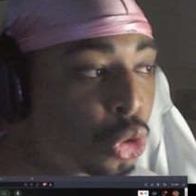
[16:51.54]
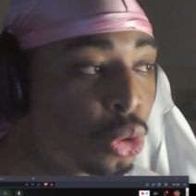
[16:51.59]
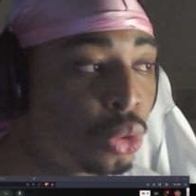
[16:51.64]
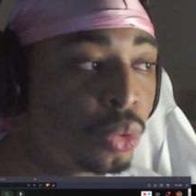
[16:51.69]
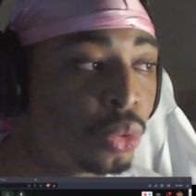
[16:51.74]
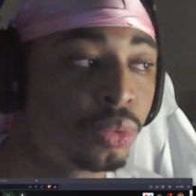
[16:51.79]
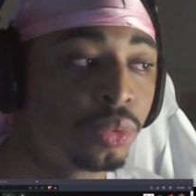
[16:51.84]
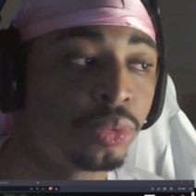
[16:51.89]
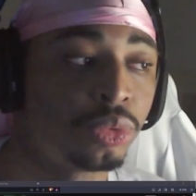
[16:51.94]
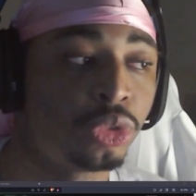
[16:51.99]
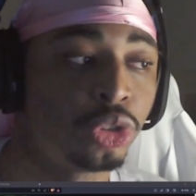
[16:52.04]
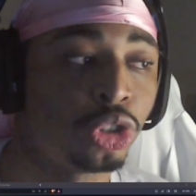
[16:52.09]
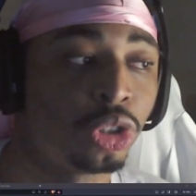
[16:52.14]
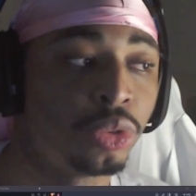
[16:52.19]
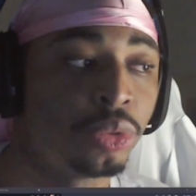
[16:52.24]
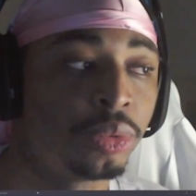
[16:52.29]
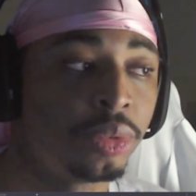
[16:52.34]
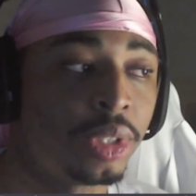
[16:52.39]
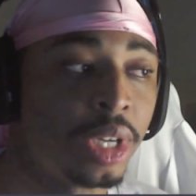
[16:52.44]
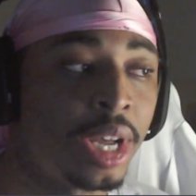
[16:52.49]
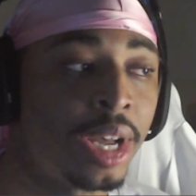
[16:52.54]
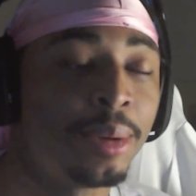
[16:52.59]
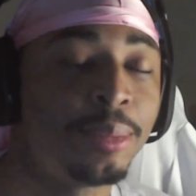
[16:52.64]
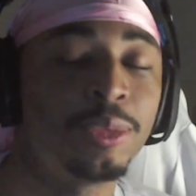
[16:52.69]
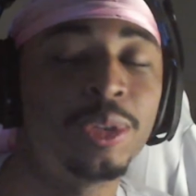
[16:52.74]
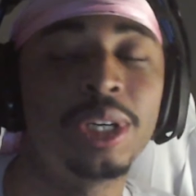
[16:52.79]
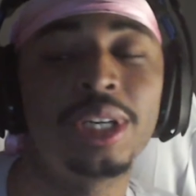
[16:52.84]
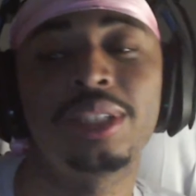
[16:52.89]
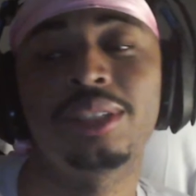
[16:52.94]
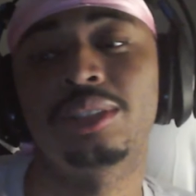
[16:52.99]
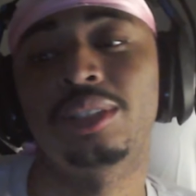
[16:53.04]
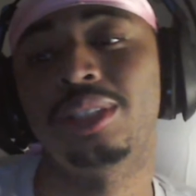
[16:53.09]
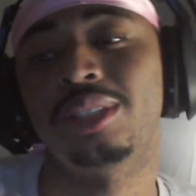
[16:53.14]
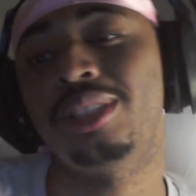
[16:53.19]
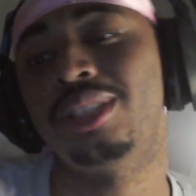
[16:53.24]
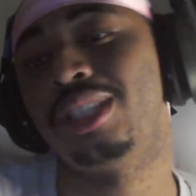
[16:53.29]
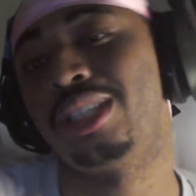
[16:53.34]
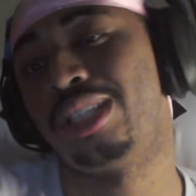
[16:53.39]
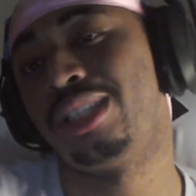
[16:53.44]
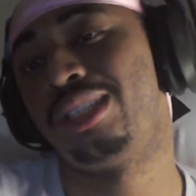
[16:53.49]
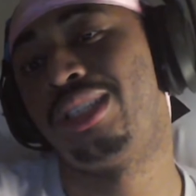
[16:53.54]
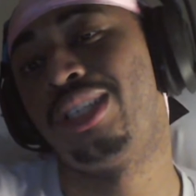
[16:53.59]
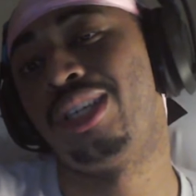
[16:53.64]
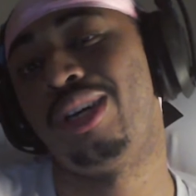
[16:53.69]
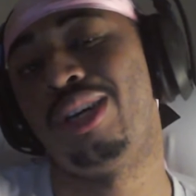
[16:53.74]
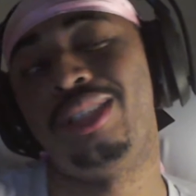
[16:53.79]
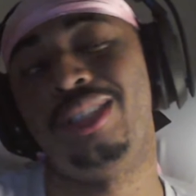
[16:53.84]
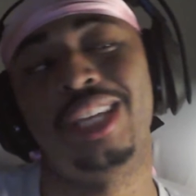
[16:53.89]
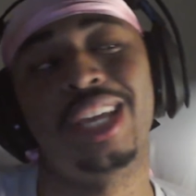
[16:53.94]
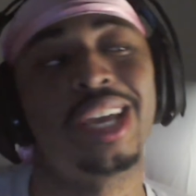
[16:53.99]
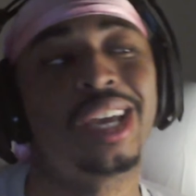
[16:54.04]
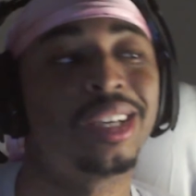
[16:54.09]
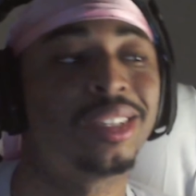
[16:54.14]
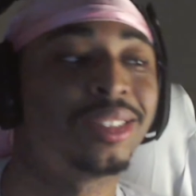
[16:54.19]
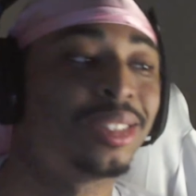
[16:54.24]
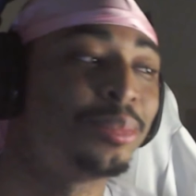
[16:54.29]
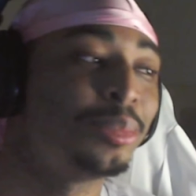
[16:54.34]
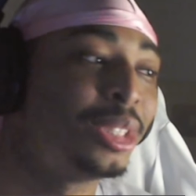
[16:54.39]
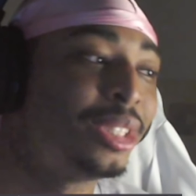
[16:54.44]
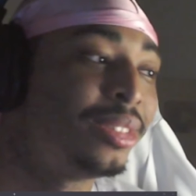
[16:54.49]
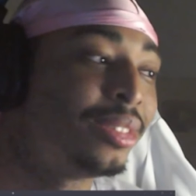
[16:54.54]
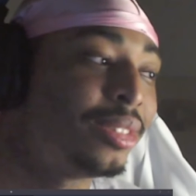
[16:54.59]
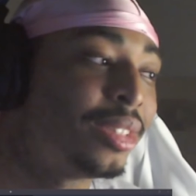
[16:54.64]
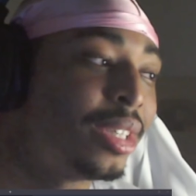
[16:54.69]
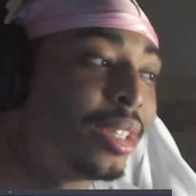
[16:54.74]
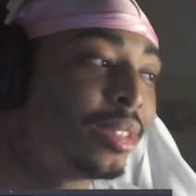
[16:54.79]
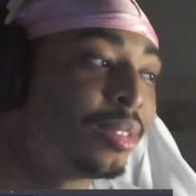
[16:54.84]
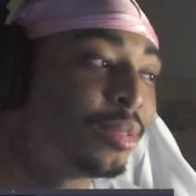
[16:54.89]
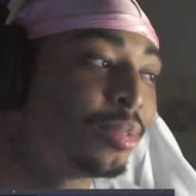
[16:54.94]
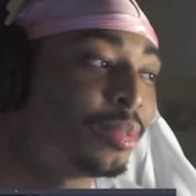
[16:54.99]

True, true. Um, well, like, yeah, yeah, I mean, yeah.